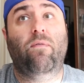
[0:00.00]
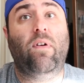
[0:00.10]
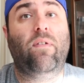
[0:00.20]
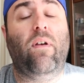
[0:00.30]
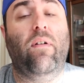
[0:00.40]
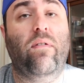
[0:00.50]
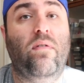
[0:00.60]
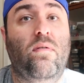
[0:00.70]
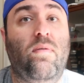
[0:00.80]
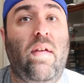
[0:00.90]
figures out
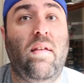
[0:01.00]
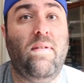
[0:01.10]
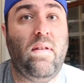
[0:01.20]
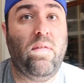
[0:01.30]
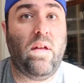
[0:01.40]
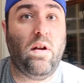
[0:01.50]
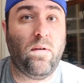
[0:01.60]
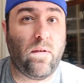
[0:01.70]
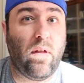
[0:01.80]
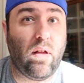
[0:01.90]
they know
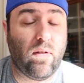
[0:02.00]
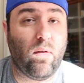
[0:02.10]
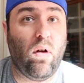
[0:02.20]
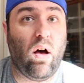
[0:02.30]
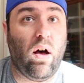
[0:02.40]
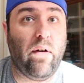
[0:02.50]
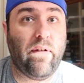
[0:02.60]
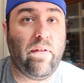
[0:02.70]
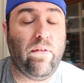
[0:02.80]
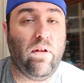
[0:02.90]
something that's a little off
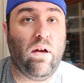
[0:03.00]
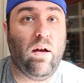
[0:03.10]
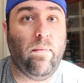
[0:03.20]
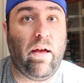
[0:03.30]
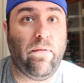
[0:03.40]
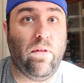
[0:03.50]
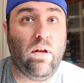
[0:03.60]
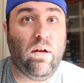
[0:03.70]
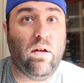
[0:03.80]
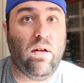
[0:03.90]
at
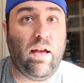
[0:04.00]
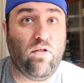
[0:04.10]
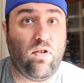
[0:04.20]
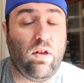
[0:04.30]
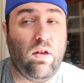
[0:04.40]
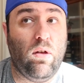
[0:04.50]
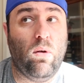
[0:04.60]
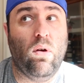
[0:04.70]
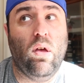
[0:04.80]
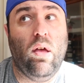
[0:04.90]
the
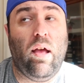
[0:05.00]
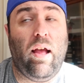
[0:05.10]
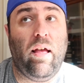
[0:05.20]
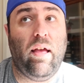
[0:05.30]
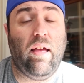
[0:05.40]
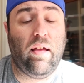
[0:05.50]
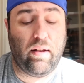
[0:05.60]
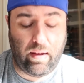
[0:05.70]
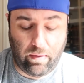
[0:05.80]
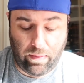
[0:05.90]
HQ
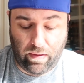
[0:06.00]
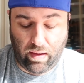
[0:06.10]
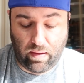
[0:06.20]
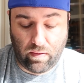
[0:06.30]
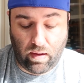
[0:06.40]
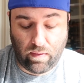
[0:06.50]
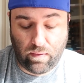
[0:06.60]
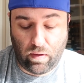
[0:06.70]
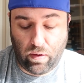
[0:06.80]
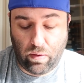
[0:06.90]
and everything.
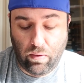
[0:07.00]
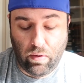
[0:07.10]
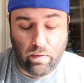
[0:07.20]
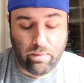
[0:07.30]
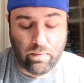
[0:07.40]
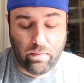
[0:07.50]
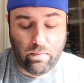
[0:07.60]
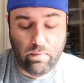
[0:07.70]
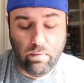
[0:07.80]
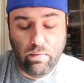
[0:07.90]
And so
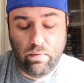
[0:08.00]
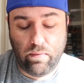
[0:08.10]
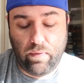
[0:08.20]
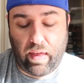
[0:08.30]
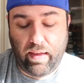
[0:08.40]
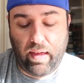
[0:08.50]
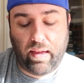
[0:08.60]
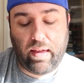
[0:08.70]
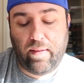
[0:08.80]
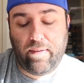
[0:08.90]
they
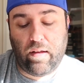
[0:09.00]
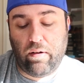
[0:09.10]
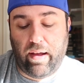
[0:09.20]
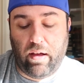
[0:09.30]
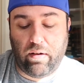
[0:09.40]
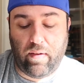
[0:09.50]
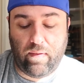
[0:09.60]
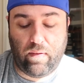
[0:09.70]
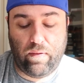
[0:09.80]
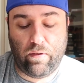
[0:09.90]
can't get a signal out
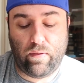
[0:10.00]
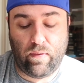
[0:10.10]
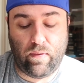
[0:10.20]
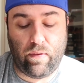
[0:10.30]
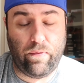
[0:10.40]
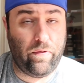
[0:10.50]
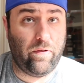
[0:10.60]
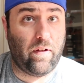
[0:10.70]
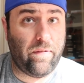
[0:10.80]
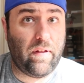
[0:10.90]
because there's something
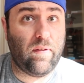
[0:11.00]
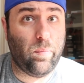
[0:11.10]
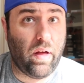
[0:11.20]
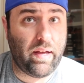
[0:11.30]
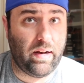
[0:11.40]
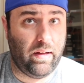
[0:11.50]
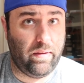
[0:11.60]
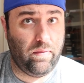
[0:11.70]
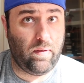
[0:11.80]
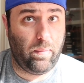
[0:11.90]
that's blocking
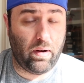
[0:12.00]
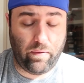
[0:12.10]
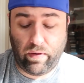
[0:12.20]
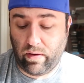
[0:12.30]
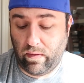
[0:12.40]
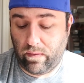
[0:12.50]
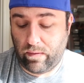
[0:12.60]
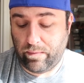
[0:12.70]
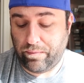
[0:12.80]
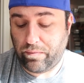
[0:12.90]
it, some interference.